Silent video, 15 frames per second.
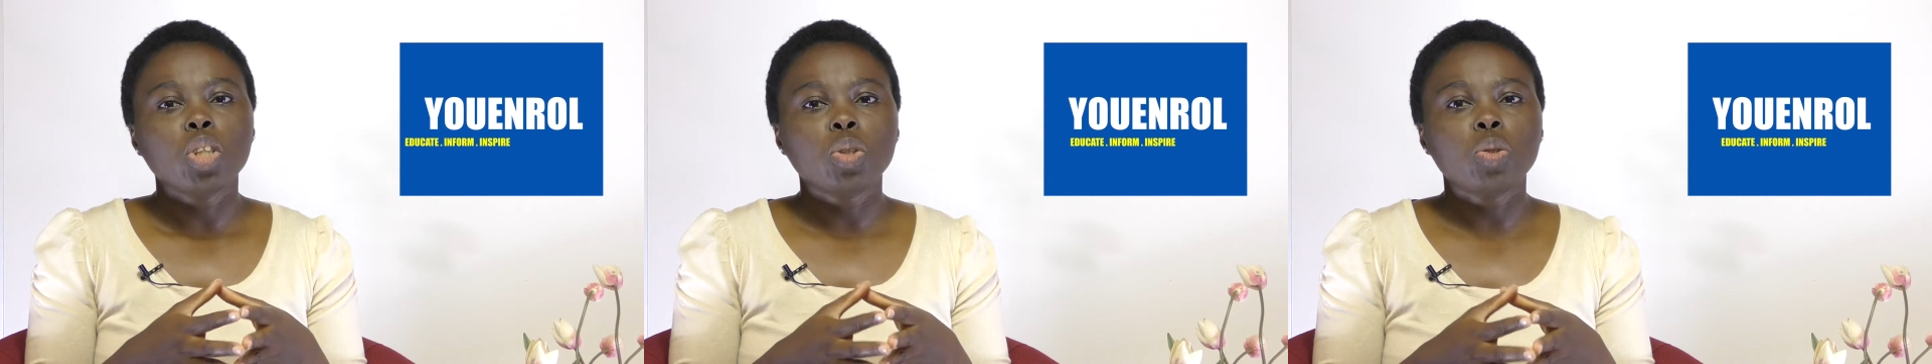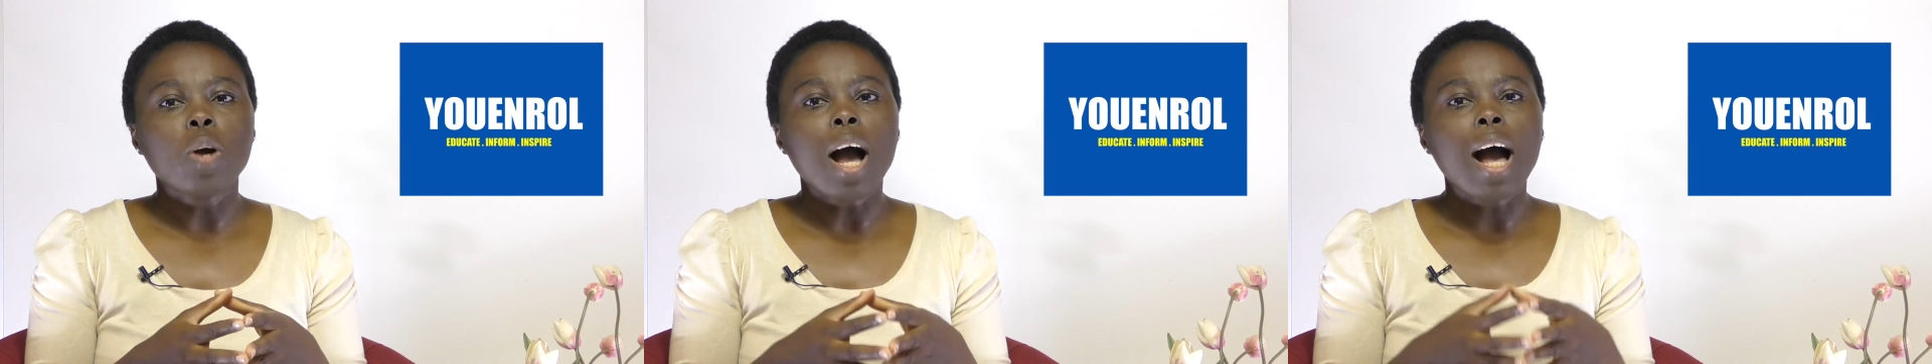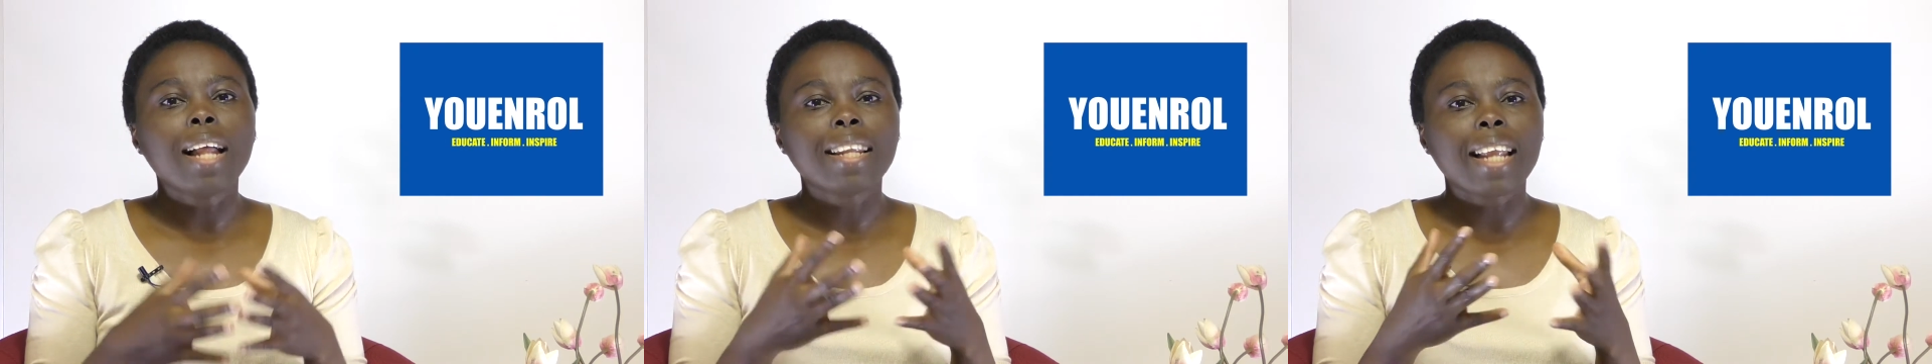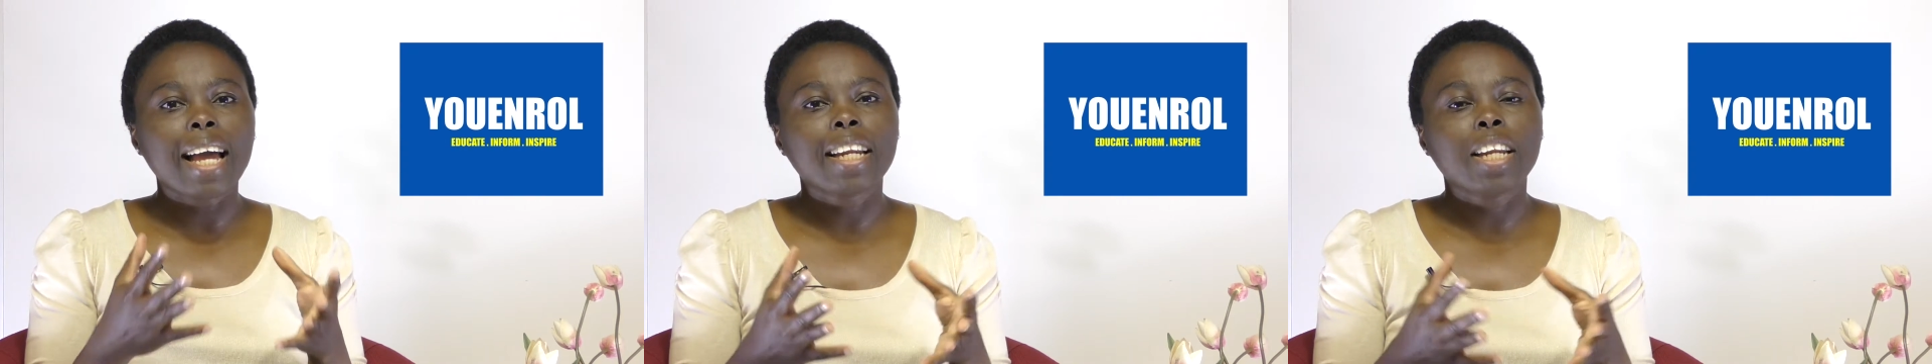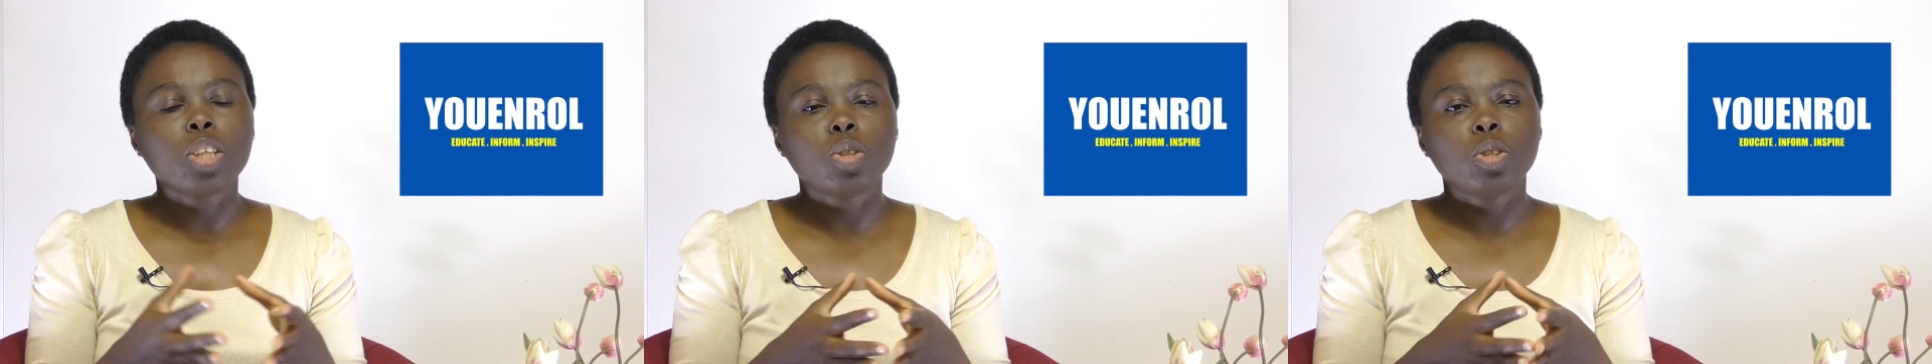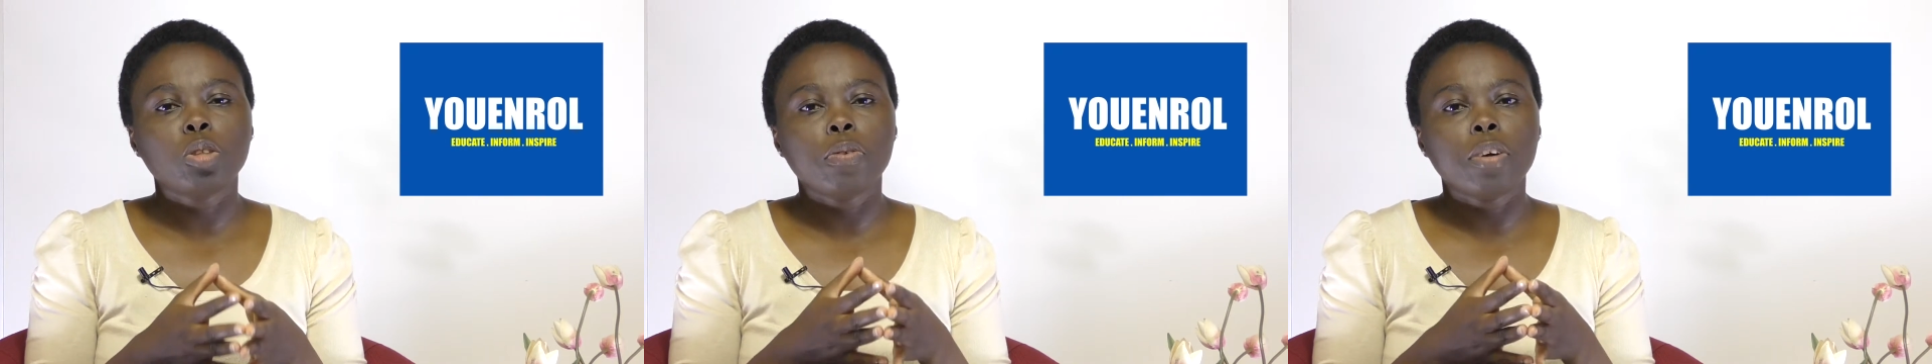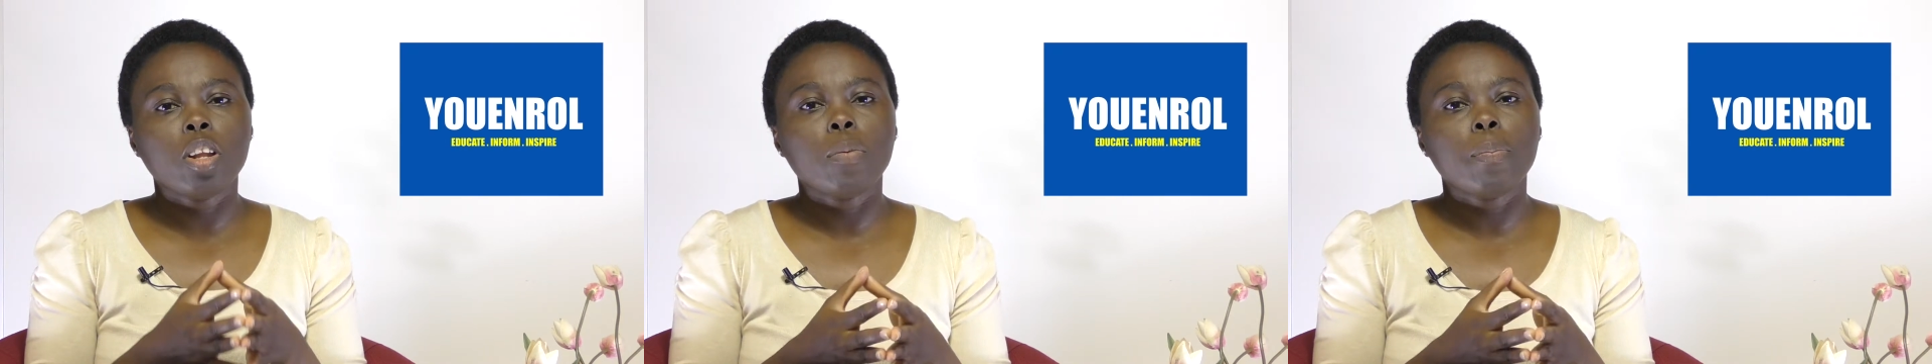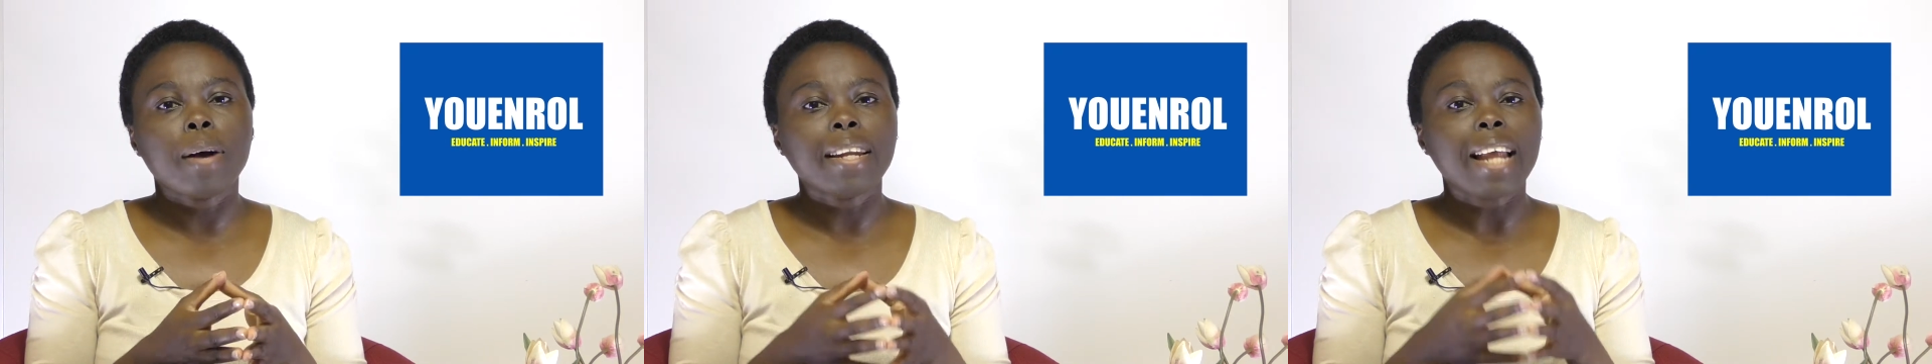you are likely to
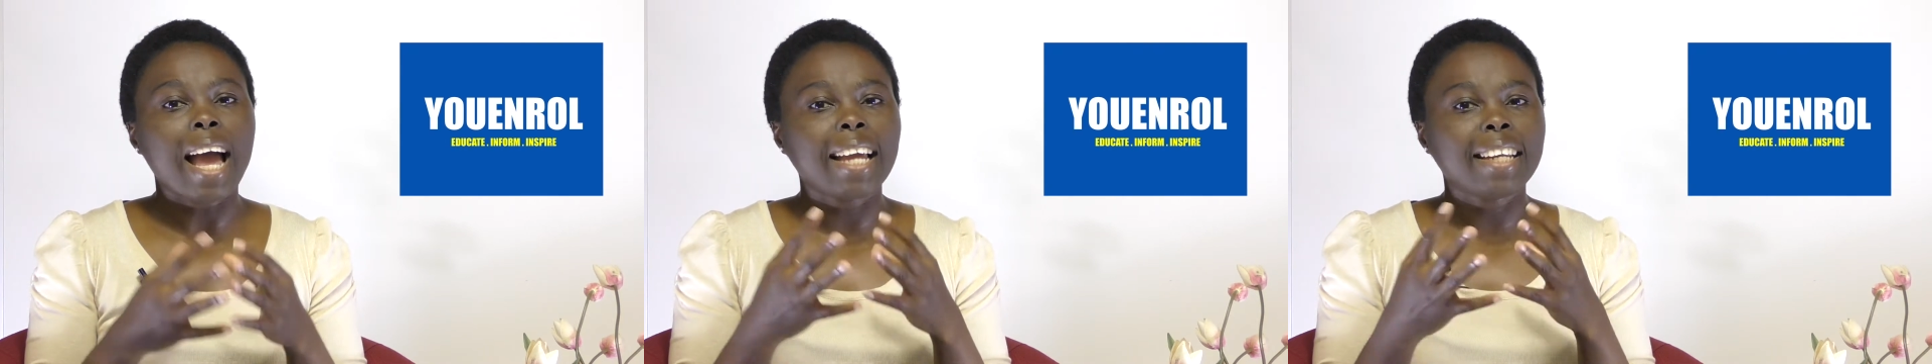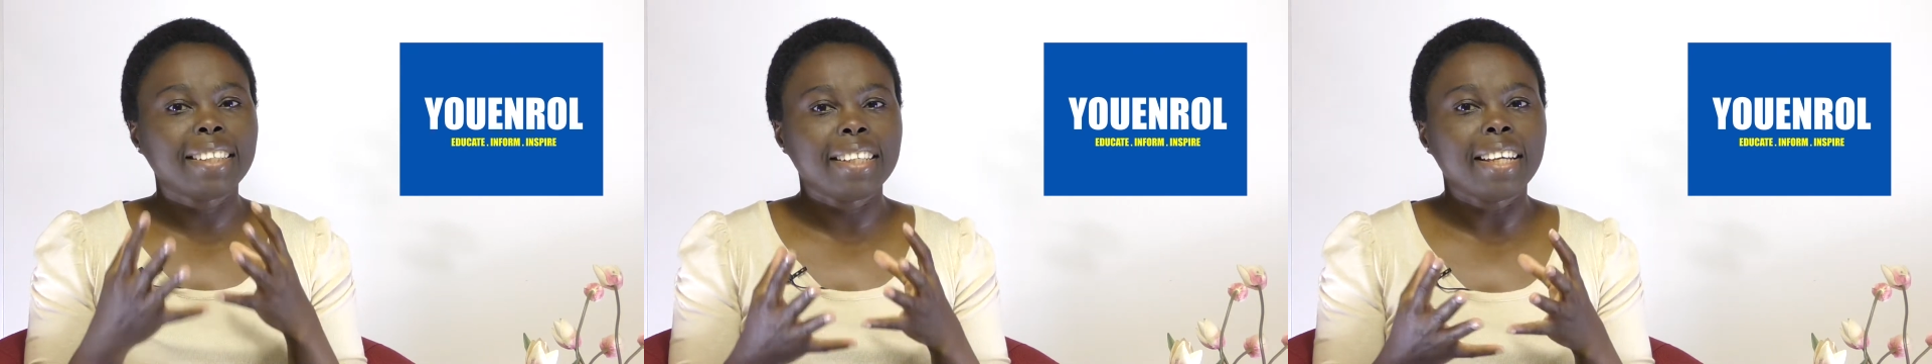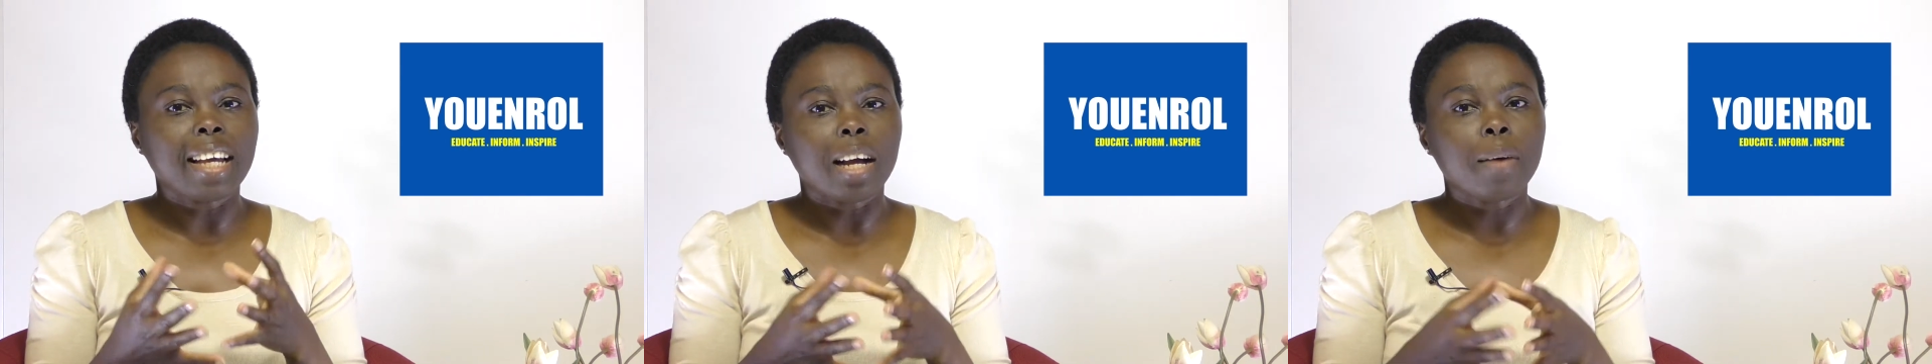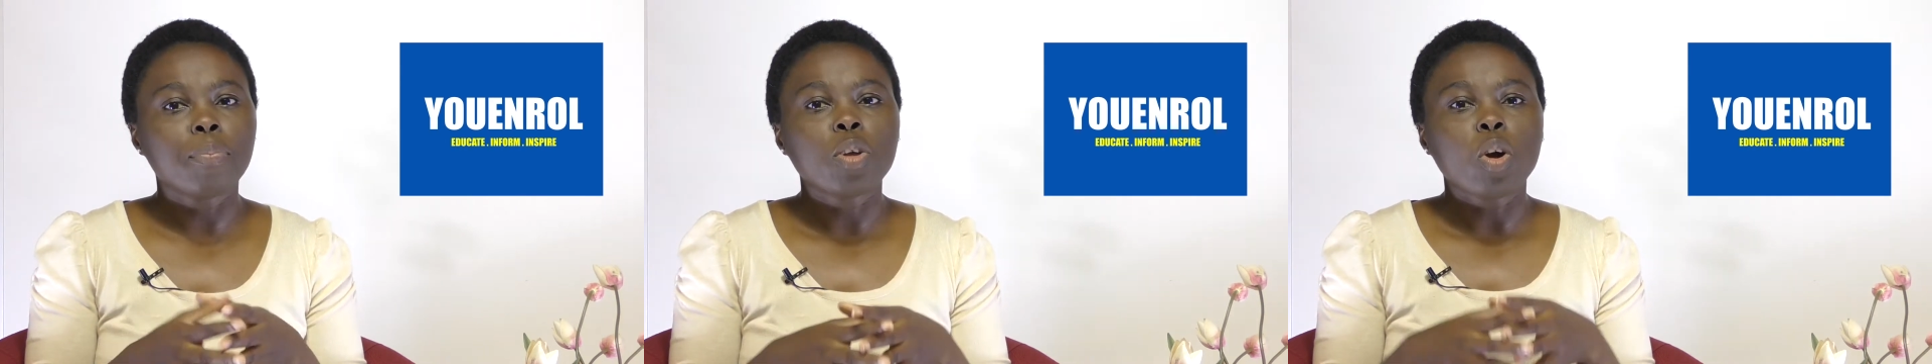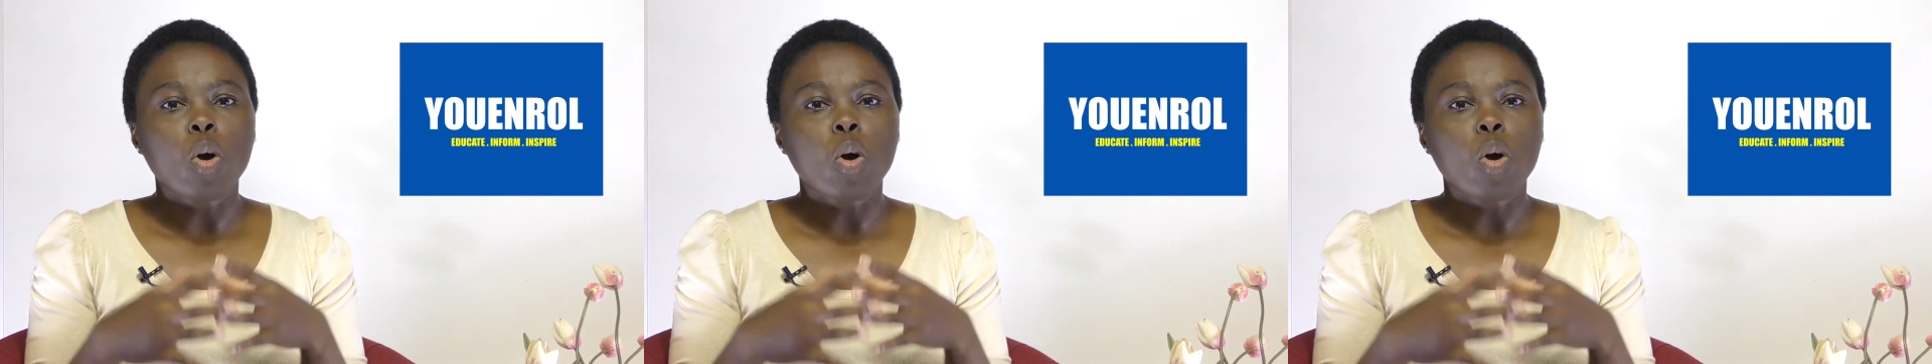develop an idea